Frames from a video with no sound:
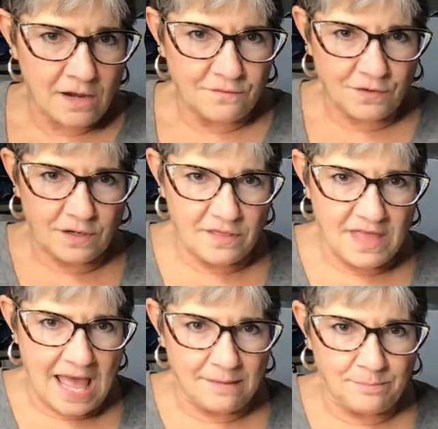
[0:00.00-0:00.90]
for
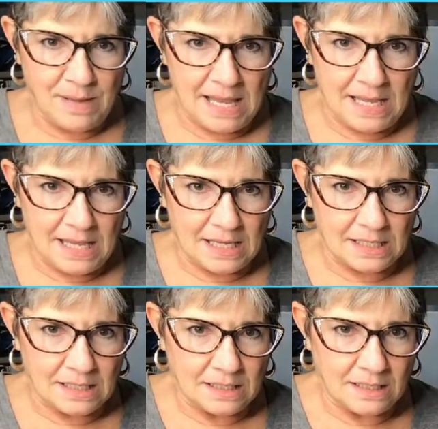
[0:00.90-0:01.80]
that
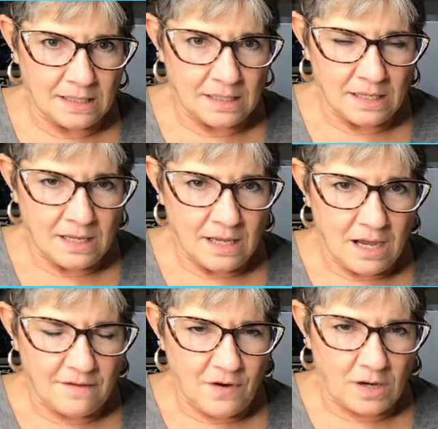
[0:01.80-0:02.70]
bag
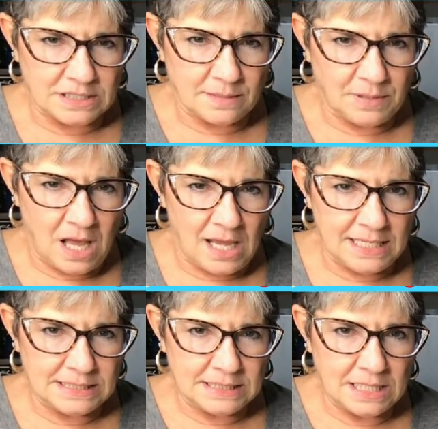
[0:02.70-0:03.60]
of art
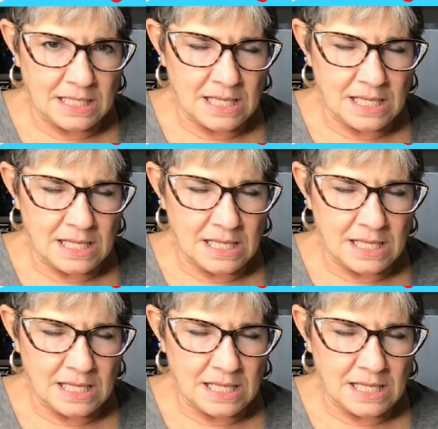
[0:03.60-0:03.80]
supplies,